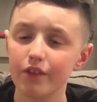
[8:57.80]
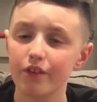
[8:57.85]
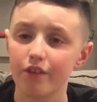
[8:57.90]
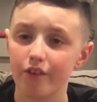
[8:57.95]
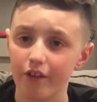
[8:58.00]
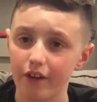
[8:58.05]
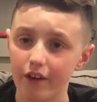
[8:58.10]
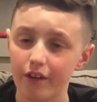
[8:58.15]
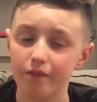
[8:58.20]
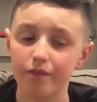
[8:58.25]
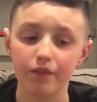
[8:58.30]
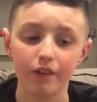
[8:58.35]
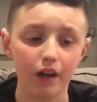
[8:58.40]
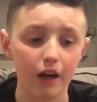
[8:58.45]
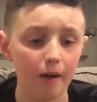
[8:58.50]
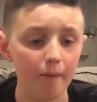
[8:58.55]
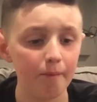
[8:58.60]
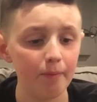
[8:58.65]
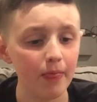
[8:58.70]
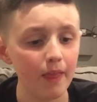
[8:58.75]
Great.
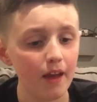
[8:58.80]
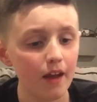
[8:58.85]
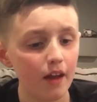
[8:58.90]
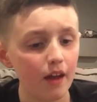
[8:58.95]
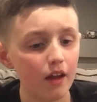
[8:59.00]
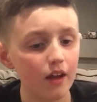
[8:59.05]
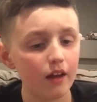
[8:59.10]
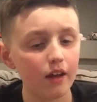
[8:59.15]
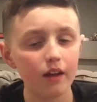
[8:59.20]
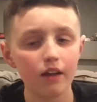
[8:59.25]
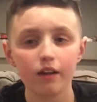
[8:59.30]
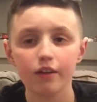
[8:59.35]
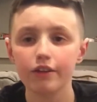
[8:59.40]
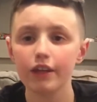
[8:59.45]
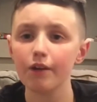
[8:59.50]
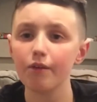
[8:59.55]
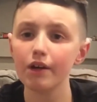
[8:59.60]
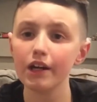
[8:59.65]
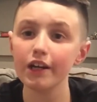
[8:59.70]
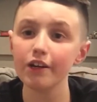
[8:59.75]
Um,
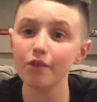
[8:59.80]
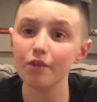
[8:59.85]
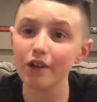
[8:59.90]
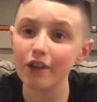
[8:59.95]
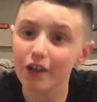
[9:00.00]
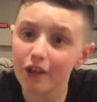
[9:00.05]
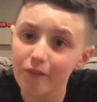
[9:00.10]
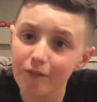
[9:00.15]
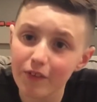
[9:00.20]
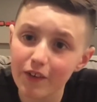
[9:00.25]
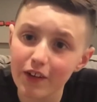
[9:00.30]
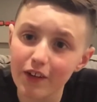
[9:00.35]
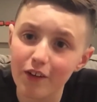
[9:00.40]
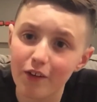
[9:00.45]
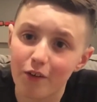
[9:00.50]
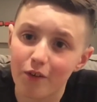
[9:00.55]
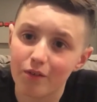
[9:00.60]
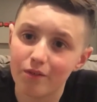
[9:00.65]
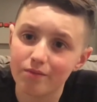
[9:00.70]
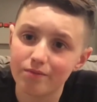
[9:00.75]
Saquon, I'm doing good for
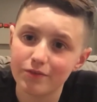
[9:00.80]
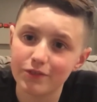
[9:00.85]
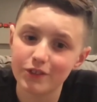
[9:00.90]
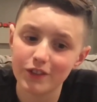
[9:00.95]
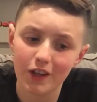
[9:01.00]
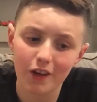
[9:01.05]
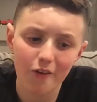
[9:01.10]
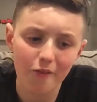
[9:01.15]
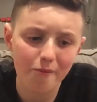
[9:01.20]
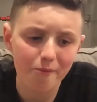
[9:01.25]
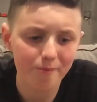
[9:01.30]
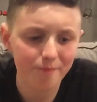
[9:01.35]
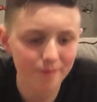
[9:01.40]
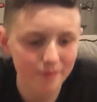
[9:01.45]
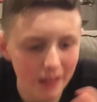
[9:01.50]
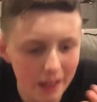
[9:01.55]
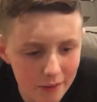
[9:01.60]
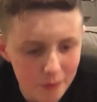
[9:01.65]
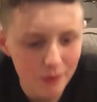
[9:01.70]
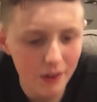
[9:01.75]
you. So
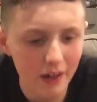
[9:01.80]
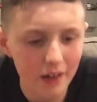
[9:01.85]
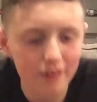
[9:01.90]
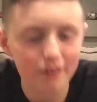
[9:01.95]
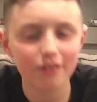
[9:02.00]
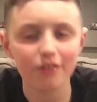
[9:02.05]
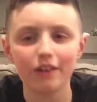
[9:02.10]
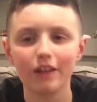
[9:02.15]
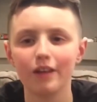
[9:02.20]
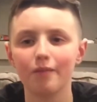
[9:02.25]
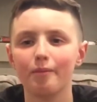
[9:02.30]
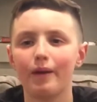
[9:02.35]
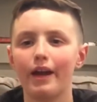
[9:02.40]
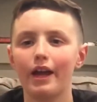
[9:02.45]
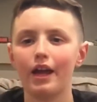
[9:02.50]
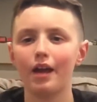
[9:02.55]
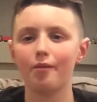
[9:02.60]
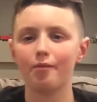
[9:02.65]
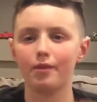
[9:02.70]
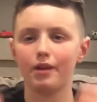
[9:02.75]
that's what I think
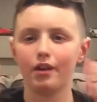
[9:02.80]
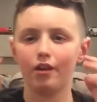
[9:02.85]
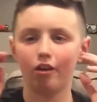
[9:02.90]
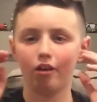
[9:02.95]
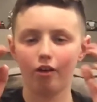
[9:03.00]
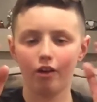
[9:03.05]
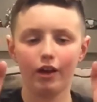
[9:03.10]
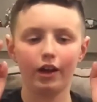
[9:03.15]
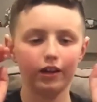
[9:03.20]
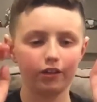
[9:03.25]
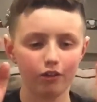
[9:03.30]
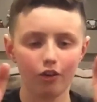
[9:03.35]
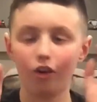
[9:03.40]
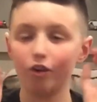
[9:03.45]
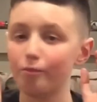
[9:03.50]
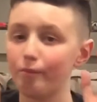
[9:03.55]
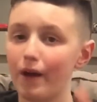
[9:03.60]
Miami, that's all